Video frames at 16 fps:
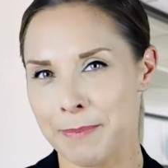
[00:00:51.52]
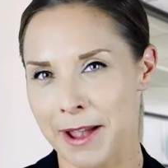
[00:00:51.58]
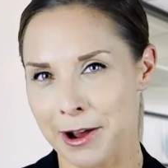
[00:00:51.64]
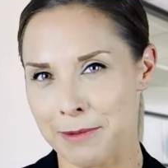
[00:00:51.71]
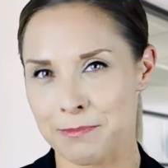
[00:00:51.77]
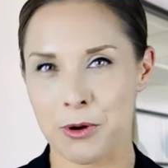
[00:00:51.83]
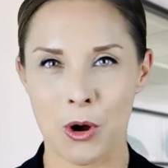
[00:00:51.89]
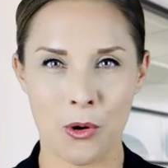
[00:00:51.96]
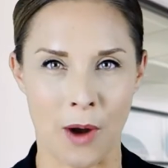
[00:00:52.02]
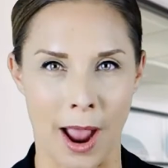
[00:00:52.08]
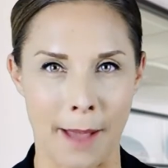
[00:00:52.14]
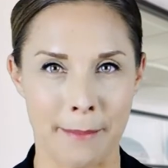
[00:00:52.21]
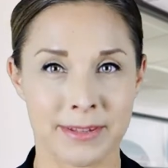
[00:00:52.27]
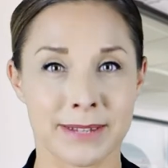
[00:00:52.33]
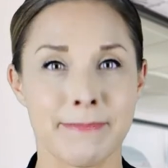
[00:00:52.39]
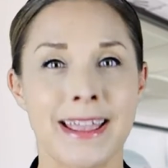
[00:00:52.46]
repair
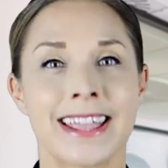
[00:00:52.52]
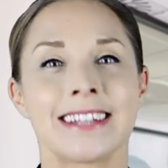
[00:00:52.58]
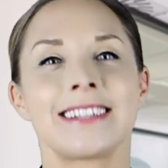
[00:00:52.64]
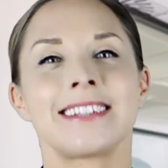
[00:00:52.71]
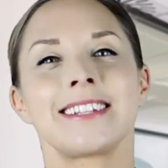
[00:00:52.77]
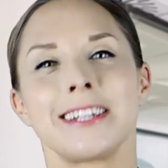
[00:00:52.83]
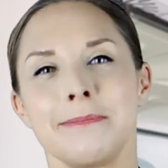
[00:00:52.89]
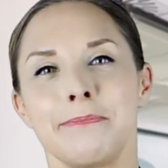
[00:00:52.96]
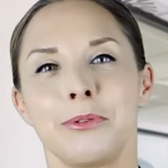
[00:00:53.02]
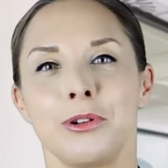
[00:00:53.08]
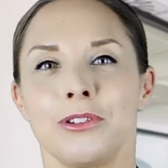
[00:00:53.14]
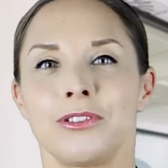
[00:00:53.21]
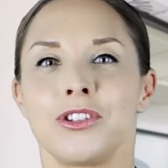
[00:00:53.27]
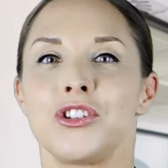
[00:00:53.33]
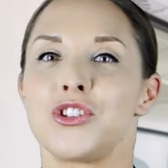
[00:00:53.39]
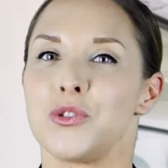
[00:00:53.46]
programs make it simple
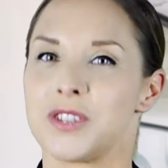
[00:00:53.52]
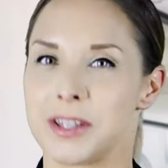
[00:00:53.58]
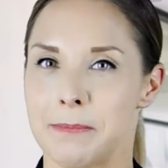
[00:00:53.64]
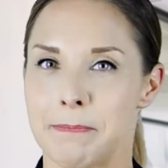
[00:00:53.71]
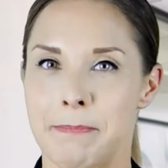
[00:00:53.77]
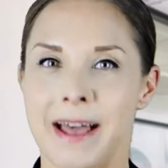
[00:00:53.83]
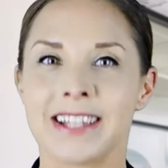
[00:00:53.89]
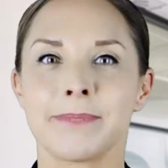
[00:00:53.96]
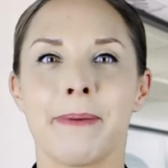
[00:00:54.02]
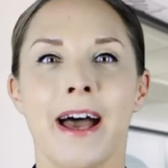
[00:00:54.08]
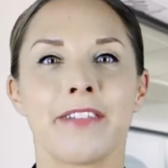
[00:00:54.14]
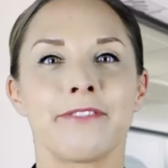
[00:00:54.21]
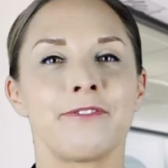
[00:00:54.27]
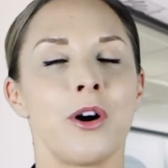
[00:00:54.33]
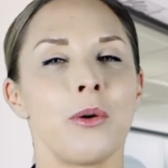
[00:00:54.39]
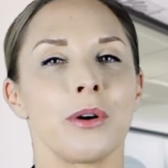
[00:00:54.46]
to choose the best
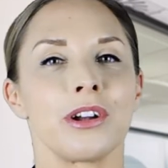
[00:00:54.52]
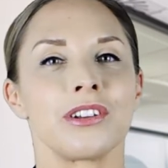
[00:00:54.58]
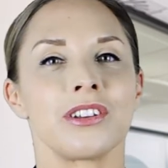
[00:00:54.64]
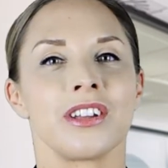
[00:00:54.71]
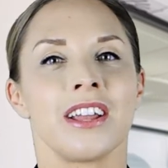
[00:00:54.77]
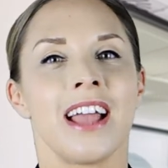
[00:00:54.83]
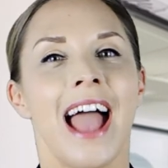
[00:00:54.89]
path forward,